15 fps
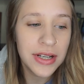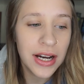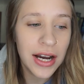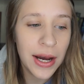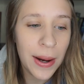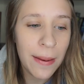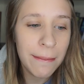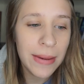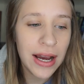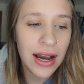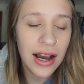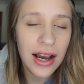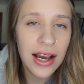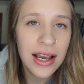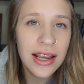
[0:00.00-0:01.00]
Um,
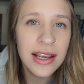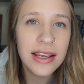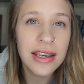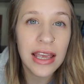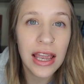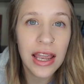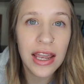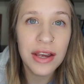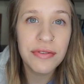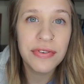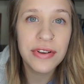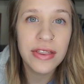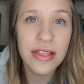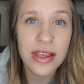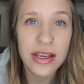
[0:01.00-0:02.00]
I
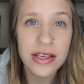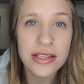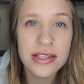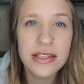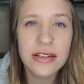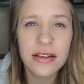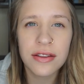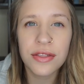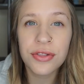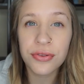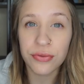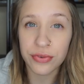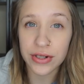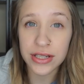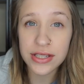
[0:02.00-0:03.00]
gave this
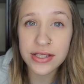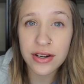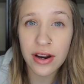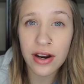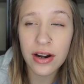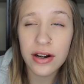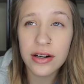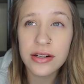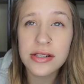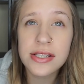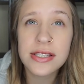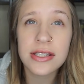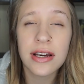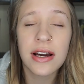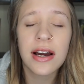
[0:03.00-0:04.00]
three
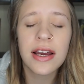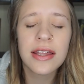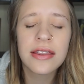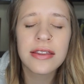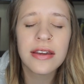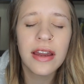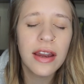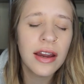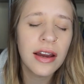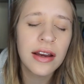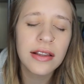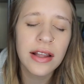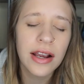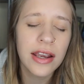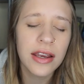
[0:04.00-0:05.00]
stars. I think
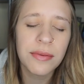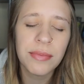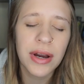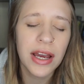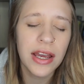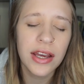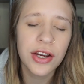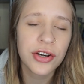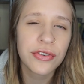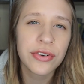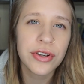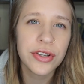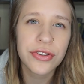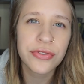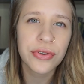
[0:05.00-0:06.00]
like in my
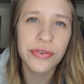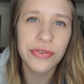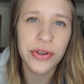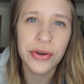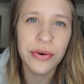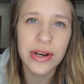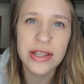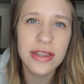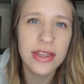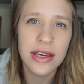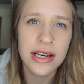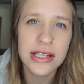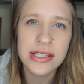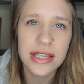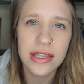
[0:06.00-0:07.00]
Goodreads review, I
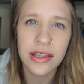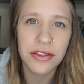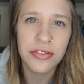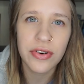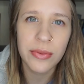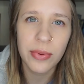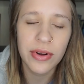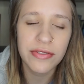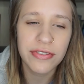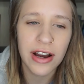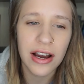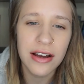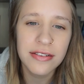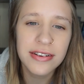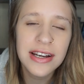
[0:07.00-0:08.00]
think I said like
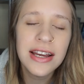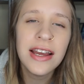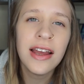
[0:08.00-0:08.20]
3.5.